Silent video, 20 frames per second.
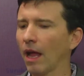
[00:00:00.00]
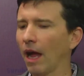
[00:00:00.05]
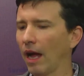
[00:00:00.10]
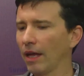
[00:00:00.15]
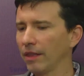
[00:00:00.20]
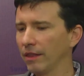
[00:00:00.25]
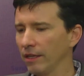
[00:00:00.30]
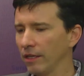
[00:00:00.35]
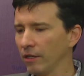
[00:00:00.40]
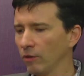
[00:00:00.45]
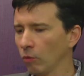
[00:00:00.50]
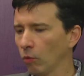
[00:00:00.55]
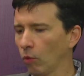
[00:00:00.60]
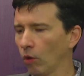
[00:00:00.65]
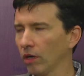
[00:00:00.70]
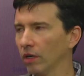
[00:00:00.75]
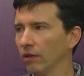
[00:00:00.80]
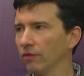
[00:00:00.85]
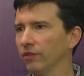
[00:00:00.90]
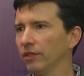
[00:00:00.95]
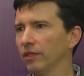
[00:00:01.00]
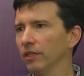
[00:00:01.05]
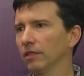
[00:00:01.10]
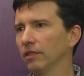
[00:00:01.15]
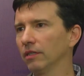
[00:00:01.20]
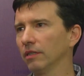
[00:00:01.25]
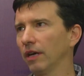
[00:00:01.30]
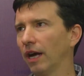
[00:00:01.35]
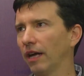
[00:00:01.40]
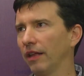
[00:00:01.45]
I think
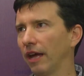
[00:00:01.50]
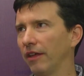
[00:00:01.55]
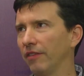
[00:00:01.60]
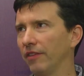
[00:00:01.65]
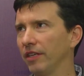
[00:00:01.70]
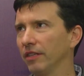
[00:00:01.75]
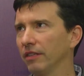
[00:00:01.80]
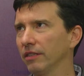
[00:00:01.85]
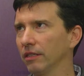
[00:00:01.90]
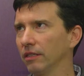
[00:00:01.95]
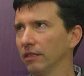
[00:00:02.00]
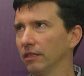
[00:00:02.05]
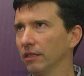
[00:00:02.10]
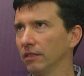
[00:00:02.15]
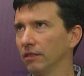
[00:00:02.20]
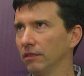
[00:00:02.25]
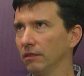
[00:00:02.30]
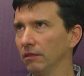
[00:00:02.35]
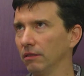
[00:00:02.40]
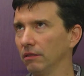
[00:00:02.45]
there's